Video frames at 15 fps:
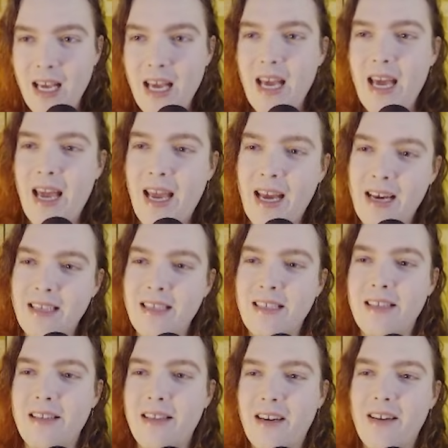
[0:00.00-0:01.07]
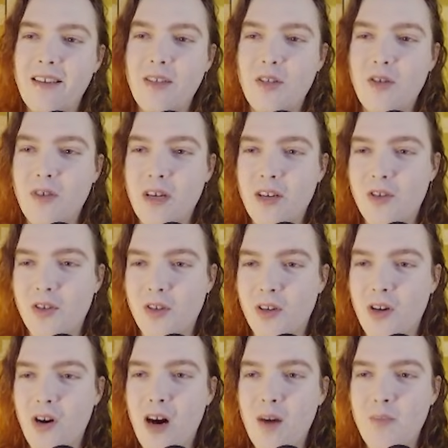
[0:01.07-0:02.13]
And there is a structure
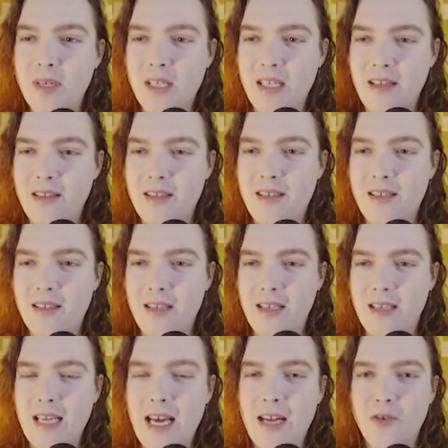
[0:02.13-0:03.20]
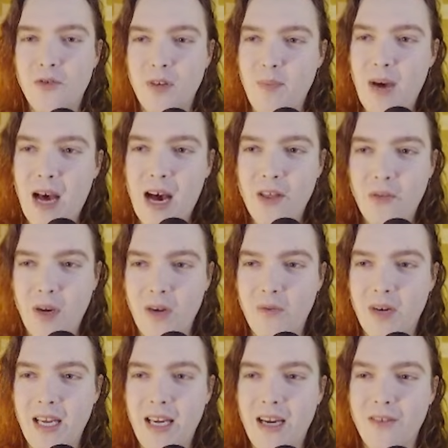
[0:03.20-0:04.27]
opposite this entry pathway
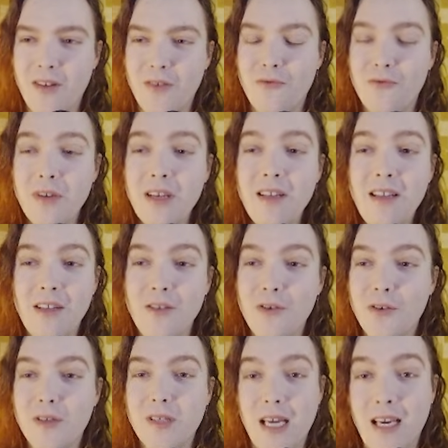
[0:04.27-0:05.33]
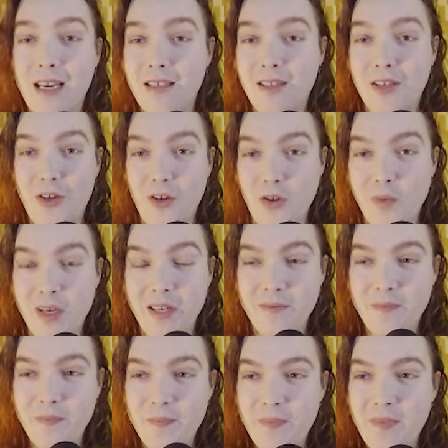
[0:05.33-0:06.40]
right here that really looks like it's a human.
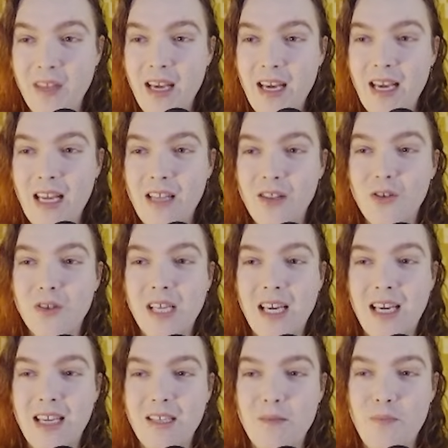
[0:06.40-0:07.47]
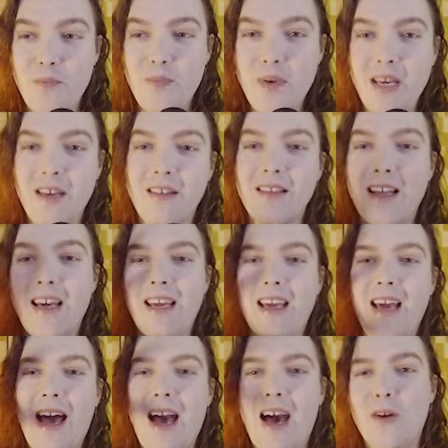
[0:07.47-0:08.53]
It looks like it's a big,
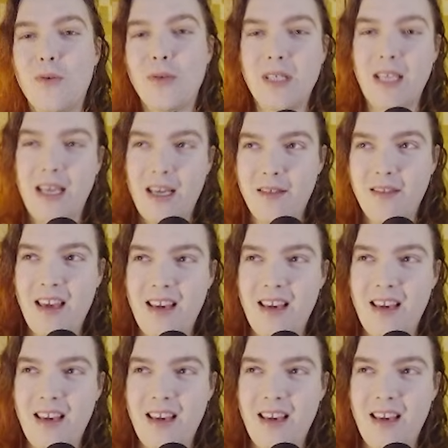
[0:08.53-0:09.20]
like, house-like thing